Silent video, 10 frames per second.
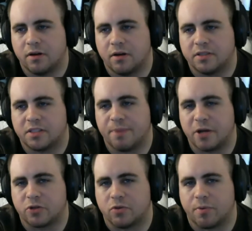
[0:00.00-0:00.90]
a
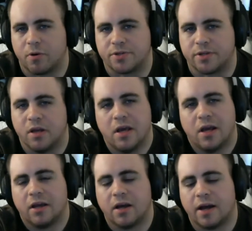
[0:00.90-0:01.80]
special person.
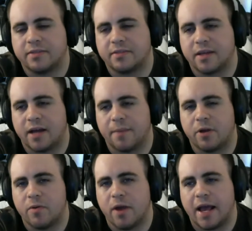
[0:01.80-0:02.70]
I
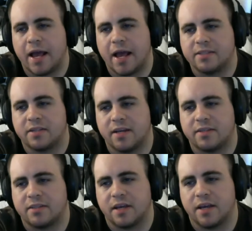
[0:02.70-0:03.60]
don't hesitate to
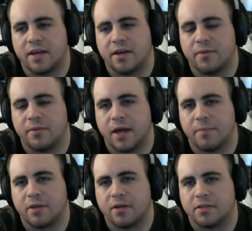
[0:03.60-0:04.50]
say that
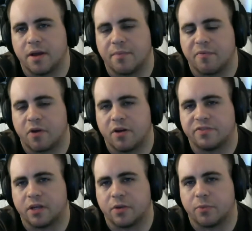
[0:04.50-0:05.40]
because I'm afraid of
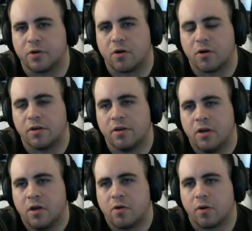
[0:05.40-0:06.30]
saying retarded
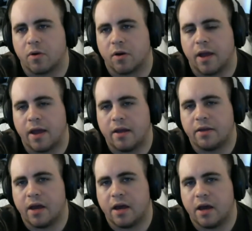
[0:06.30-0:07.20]
or
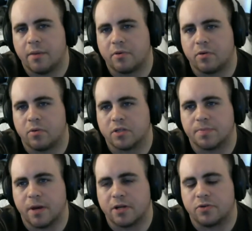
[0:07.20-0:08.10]
handicapped or
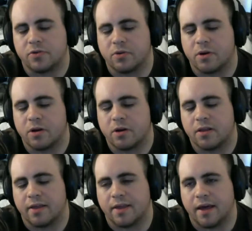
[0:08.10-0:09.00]
special or
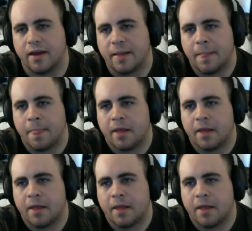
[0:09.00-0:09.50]
anything like that.